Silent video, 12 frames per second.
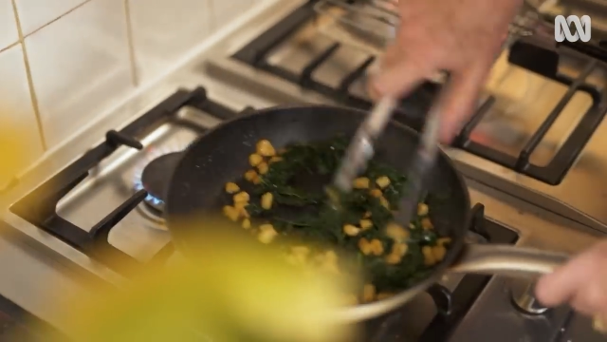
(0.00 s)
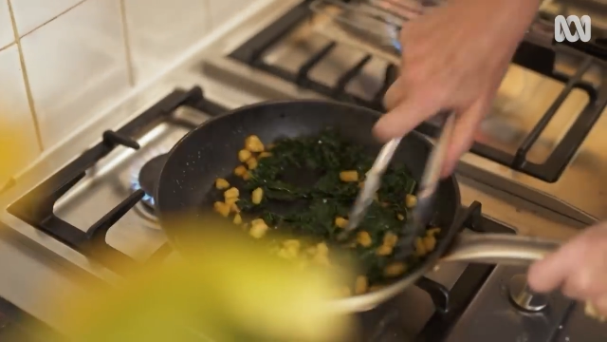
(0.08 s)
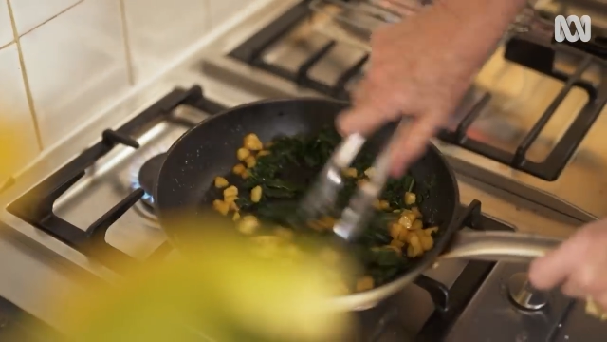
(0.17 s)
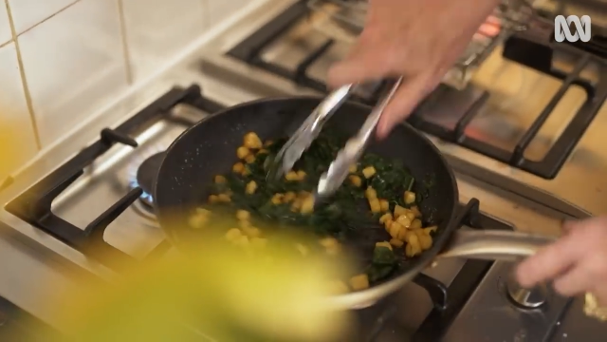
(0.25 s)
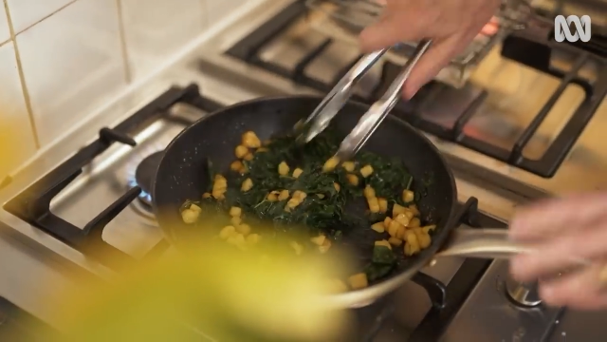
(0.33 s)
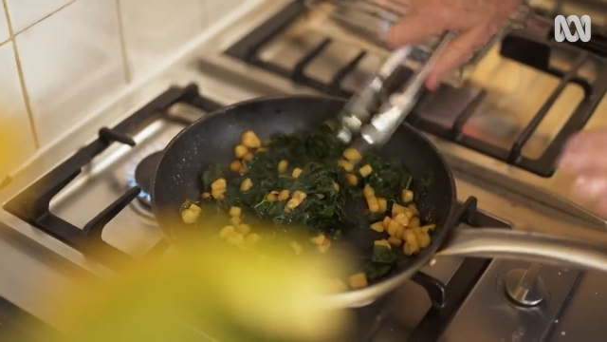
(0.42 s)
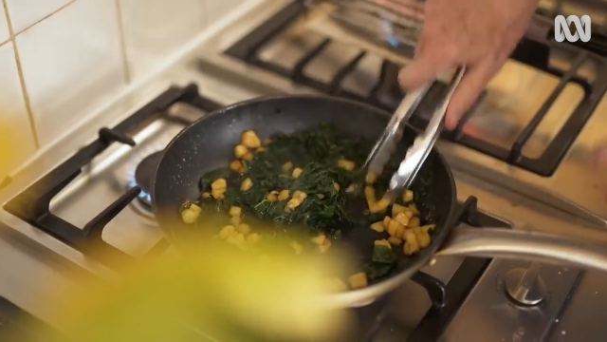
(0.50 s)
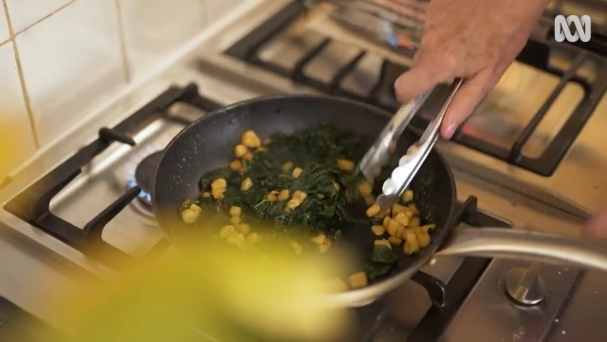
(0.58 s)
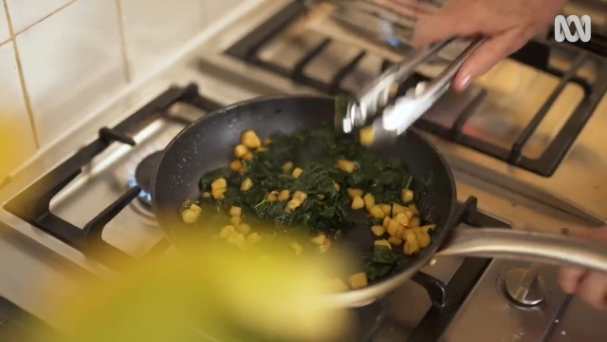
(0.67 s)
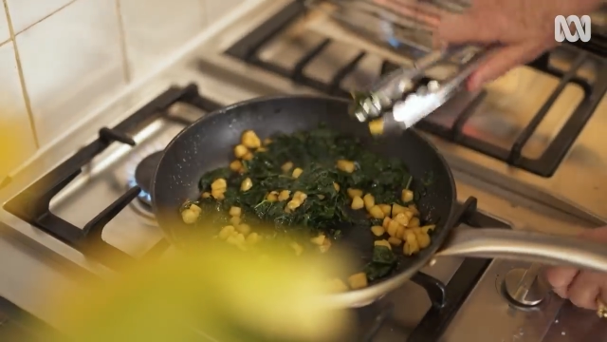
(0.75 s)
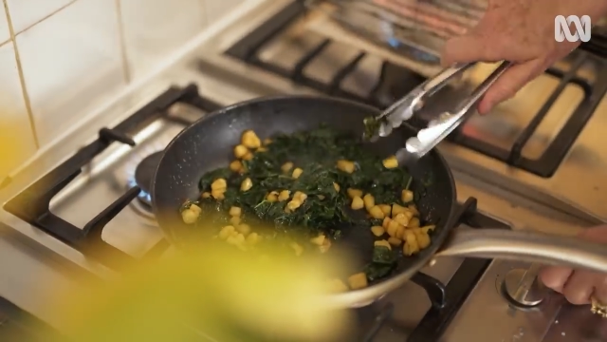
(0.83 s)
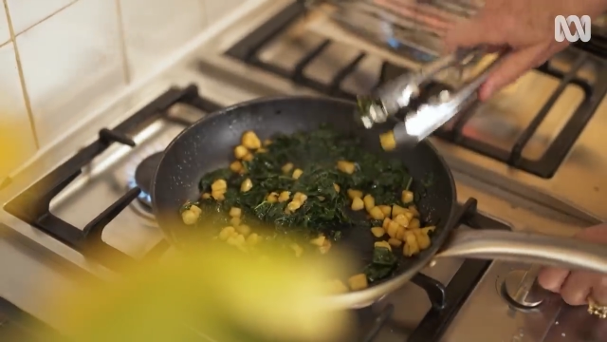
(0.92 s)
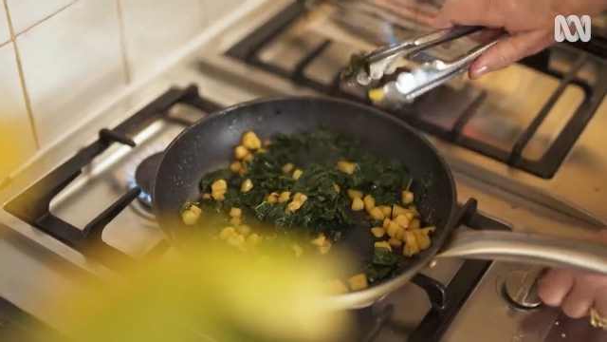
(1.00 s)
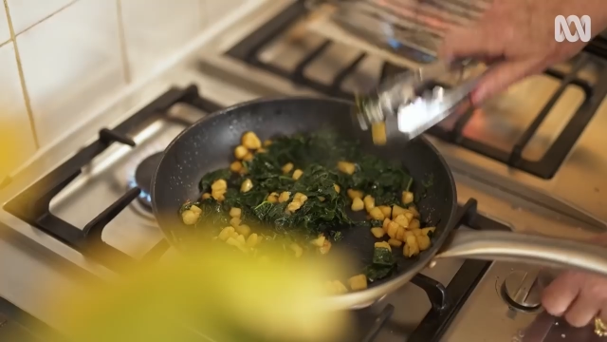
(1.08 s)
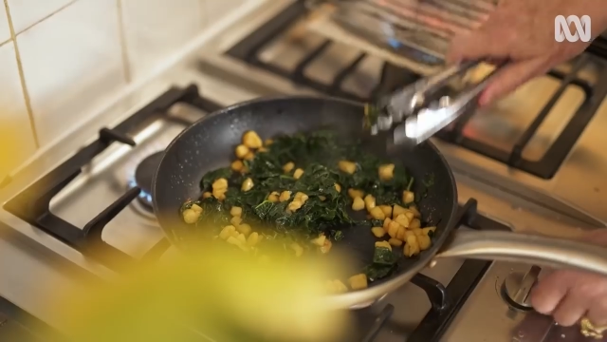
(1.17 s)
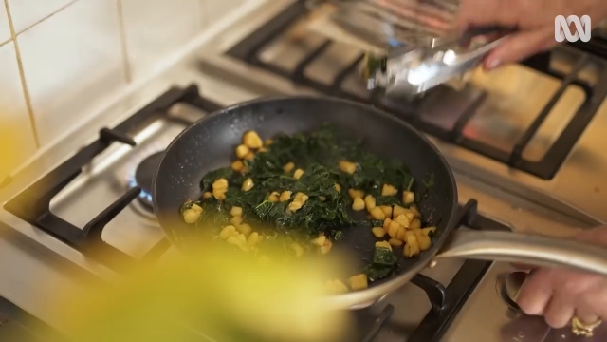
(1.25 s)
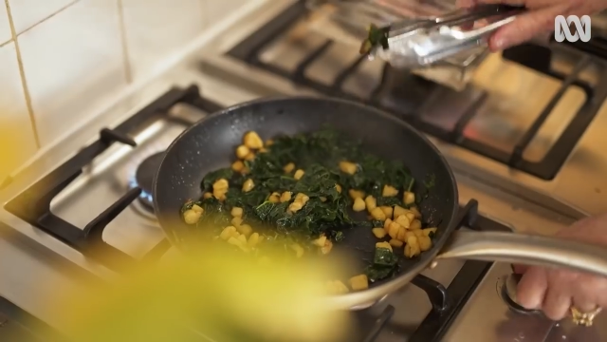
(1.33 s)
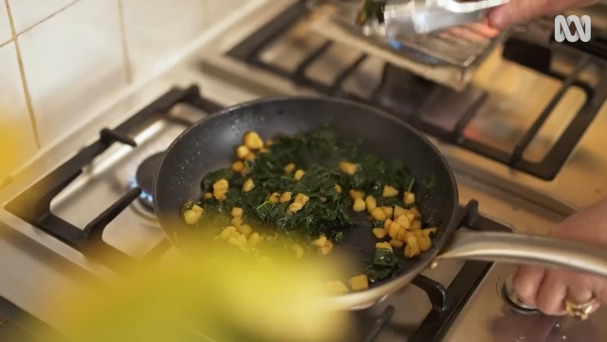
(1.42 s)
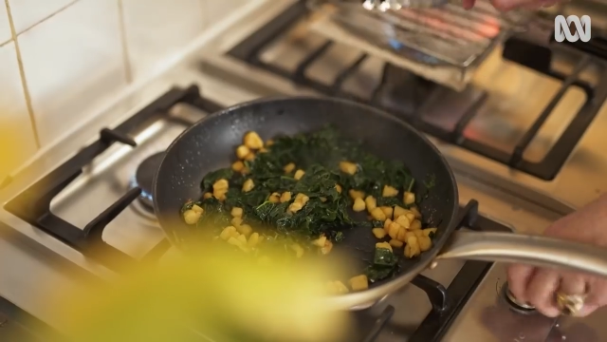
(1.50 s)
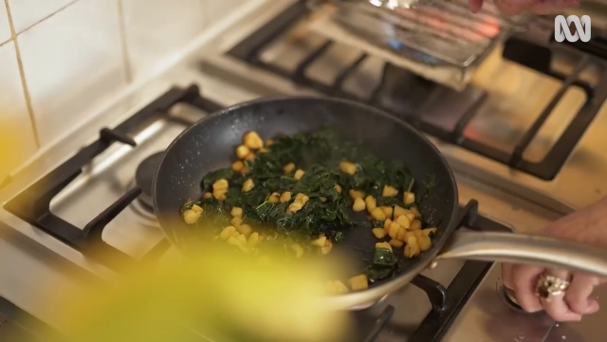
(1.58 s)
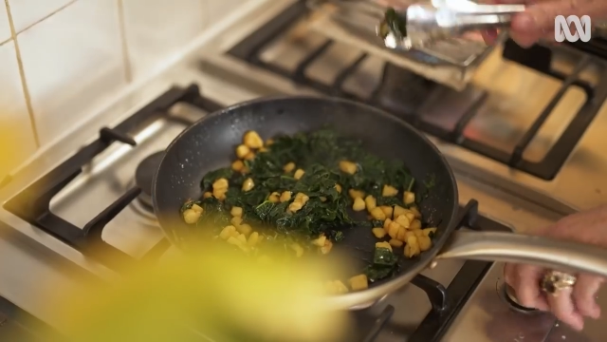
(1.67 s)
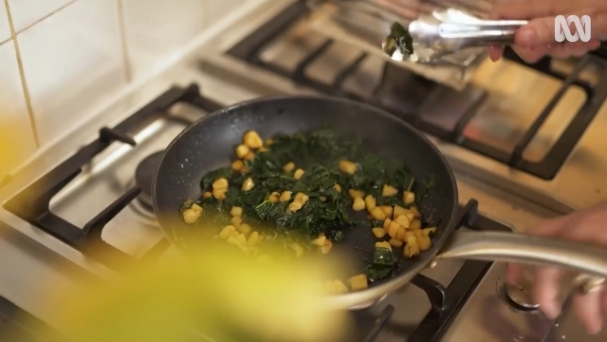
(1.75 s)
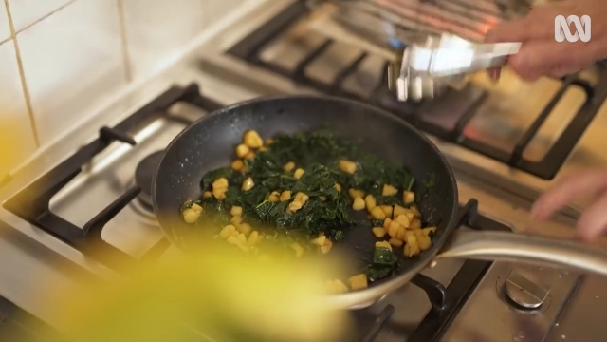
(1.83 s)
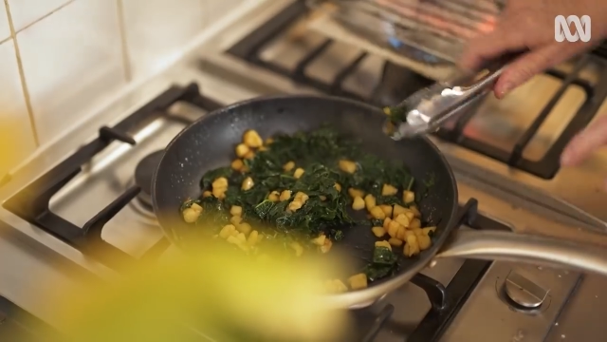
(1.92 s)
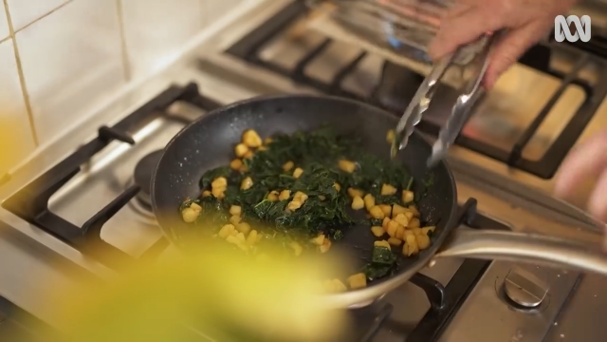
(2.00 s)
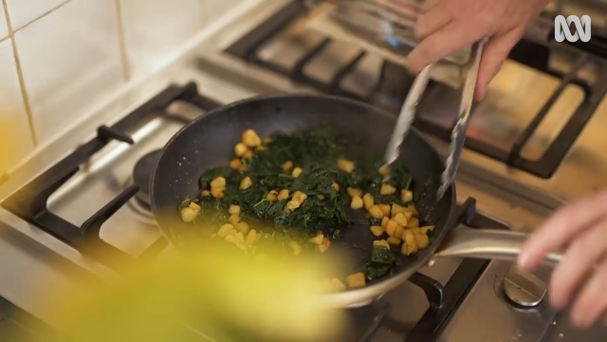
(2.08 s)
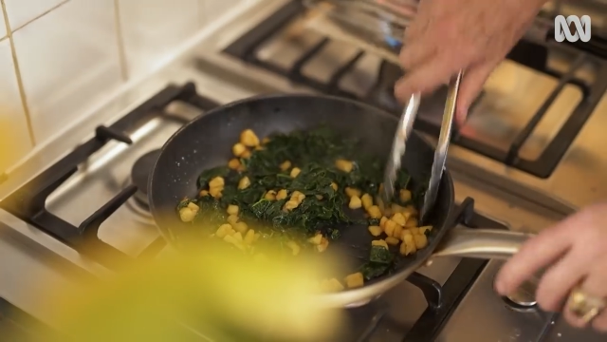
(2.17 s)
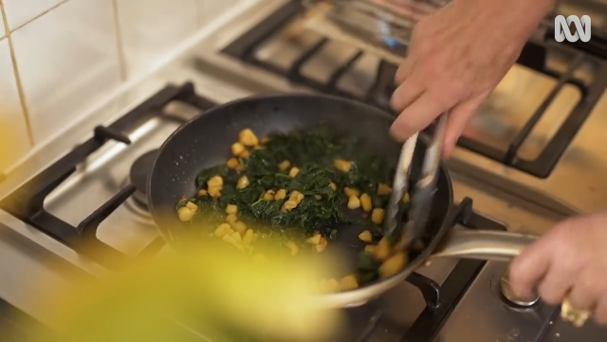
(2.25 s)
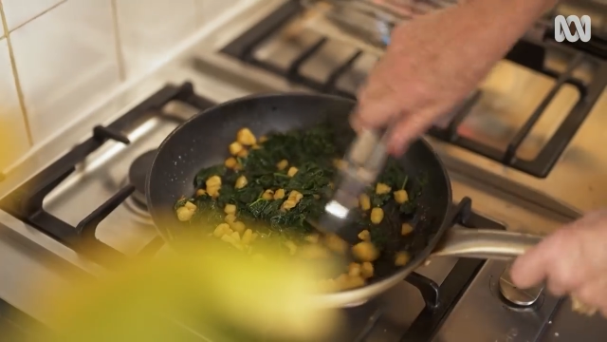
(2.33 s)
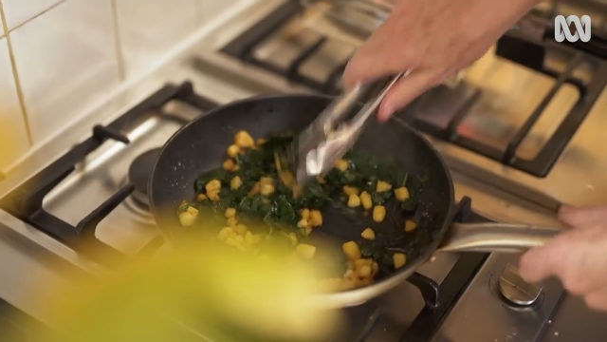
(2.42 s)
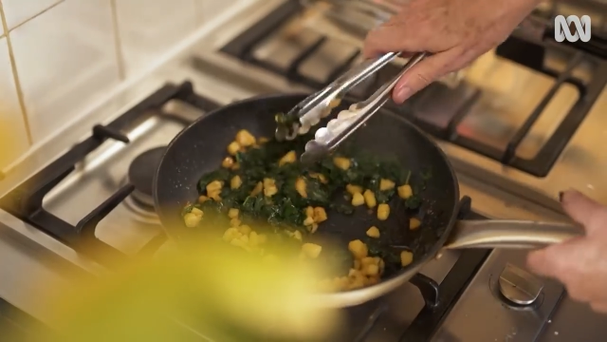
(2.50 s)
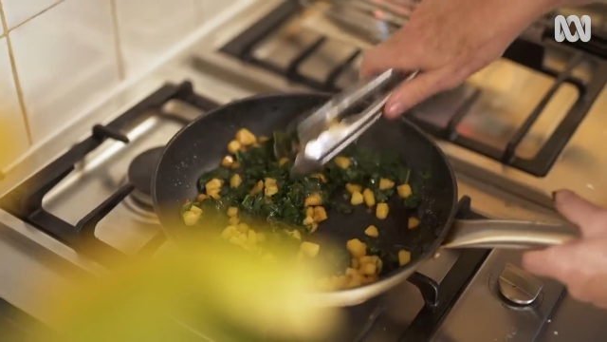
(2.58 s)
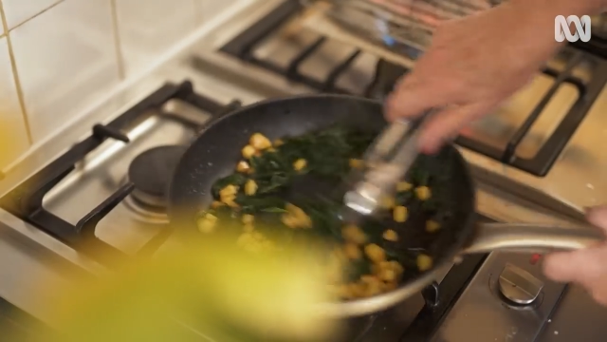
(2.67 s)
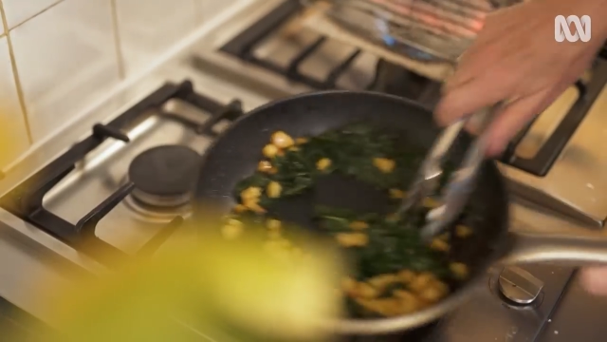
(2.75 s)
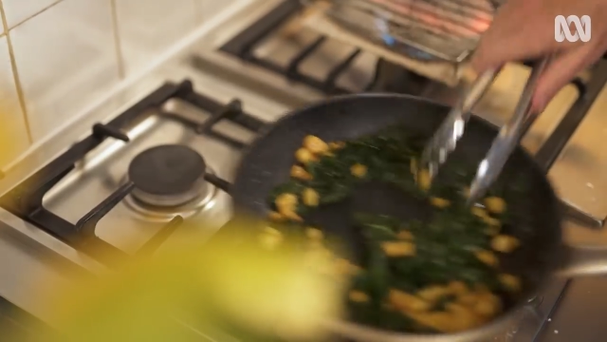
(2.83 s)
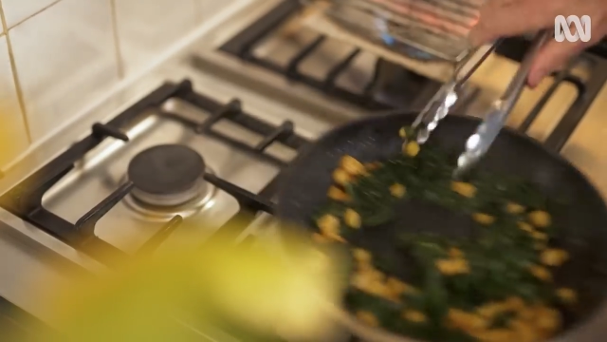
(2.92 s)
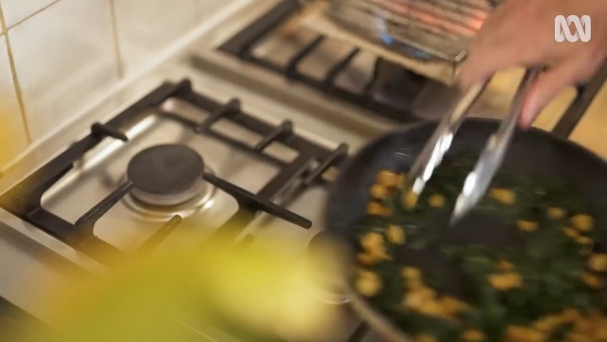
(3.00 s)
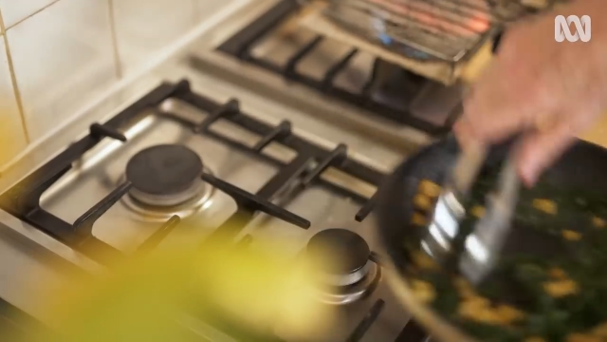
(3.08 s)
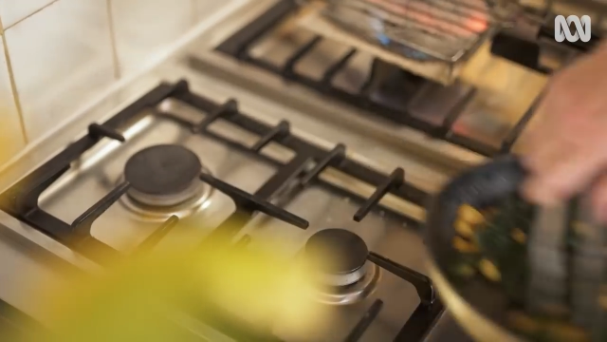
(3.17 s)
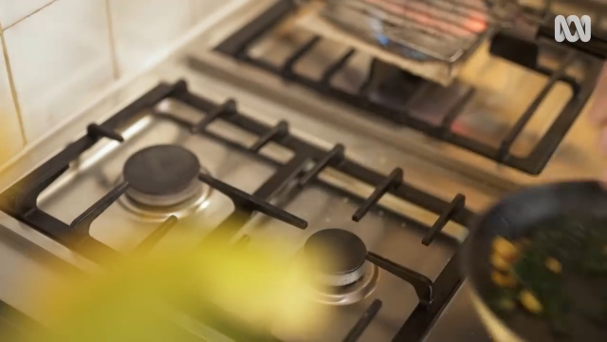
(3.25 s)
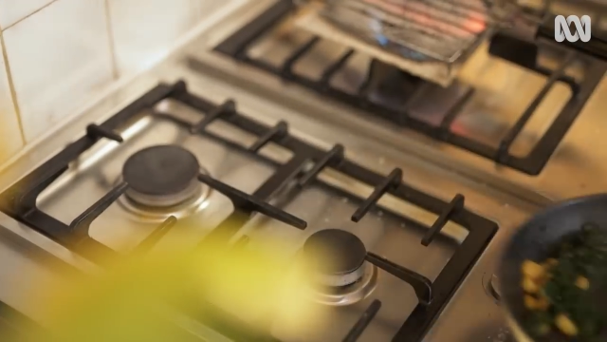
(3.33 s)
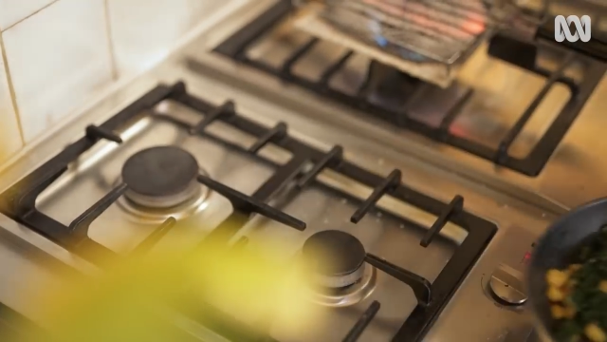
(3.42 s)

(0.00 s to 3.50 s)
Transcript: [unreadable: no face in view]